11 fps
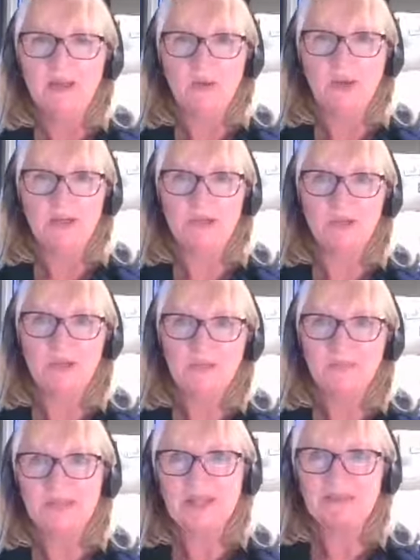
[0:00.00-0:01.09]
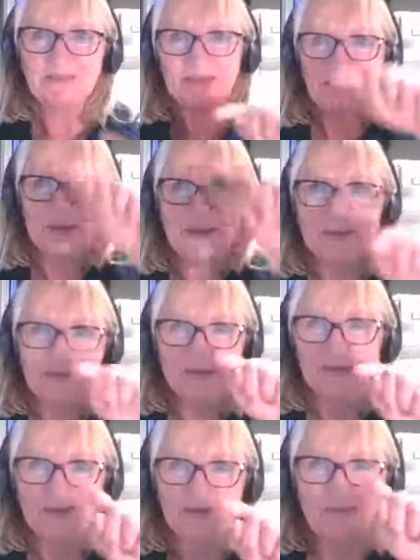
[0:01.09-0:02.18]
Not quite sure. One of those
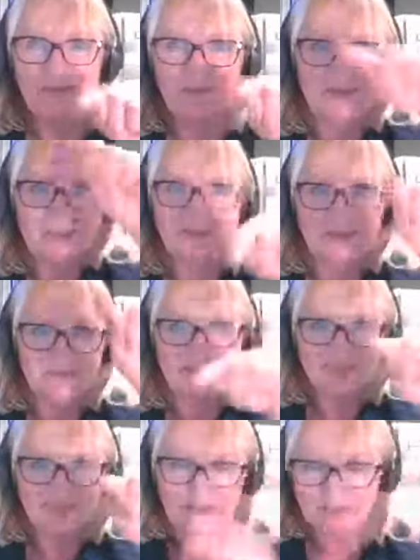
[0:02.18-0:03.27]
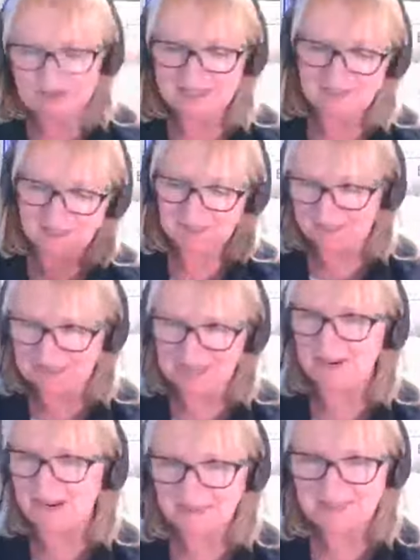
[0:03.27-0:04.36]
or one of those really funny ones. But
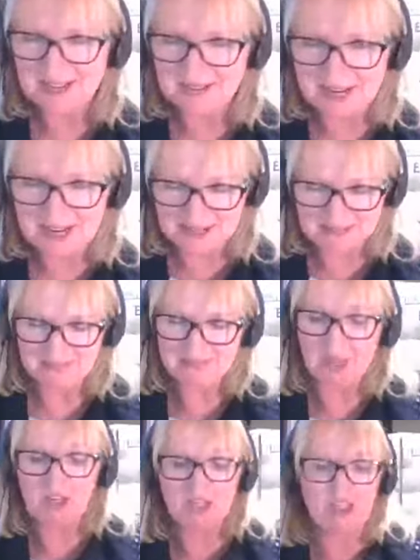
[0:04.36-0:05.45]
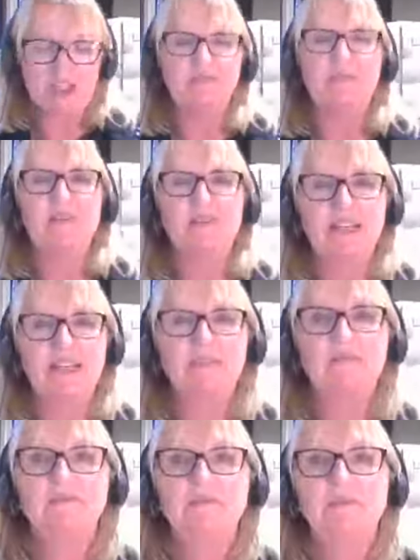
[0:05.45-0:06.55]
anyway, there we go on a sheet of music.
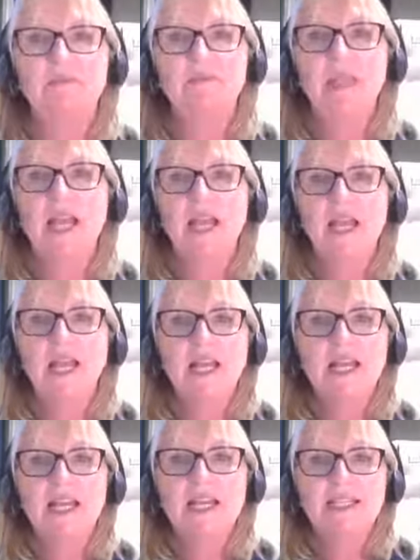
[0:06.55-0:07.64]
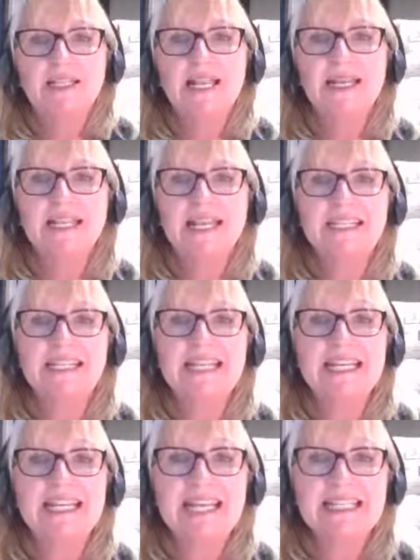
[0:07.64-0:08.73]
So now testing
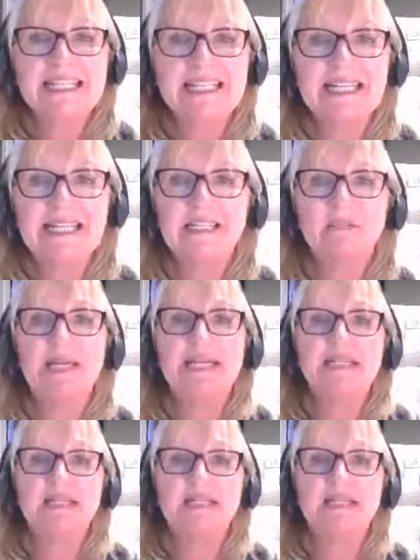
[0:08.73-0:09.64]
your Latin a little bit.